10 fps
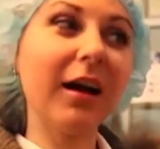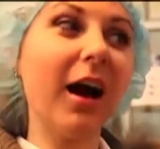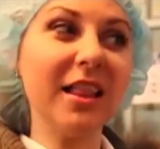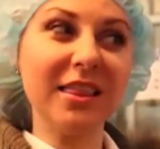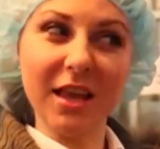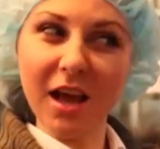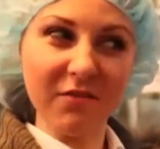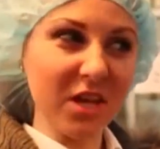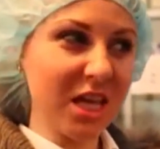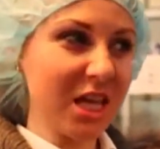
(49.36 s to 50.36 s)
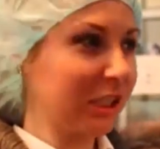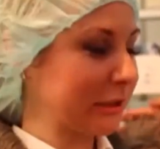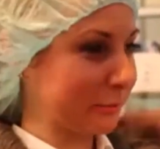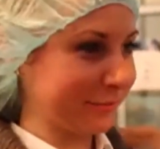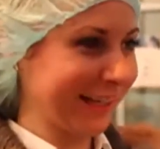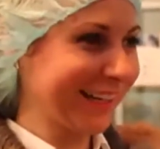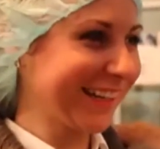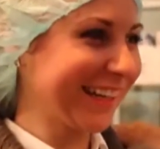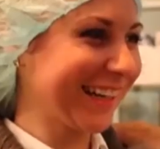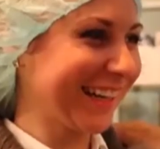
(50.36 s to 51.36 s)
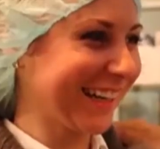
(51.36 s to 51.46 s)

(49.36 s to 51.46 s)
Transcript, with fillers: You can treat it with antibiotics, and Dr. Chin is a